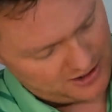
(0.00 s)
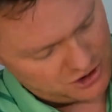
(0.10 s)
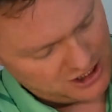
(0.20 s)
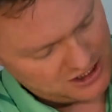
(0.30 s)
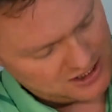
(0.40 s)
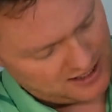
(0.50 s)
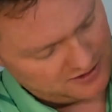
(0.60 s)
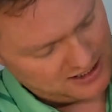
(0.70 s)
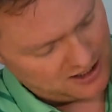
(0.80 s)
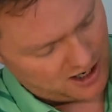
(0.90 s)
G-style
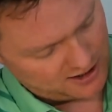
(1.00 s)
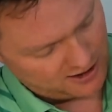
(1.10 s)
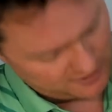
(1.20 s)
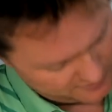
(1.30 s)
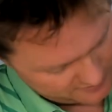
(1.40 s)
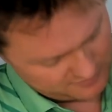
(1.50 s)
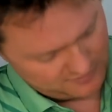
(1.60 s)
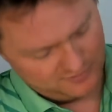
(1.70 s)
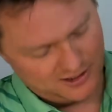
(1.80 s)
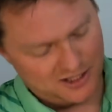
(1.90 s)
decocker
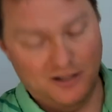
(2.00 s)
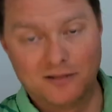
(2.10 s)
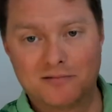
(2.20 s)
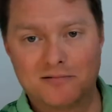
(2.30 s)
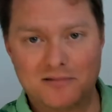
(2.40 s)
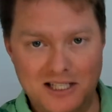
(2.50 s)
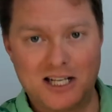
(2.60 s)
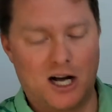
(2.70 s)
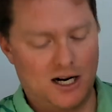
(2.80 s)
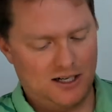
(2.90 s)
doesn't
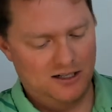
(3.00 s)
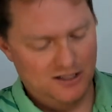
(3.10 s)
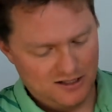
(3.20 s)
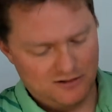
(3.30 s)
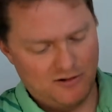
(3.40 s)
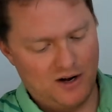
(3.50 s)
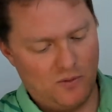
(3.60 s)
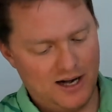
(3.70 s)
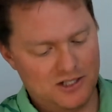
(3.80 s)
decock right away.